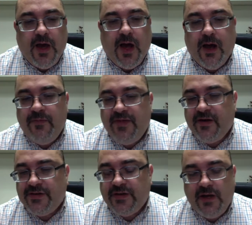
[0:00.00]

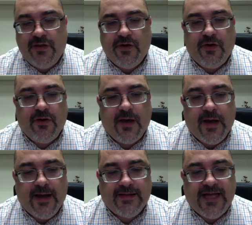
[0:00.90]
There's another
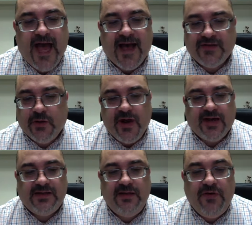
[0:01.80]
task or
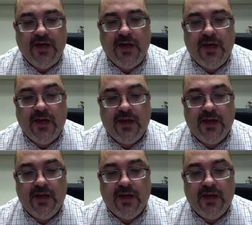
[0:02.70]
activity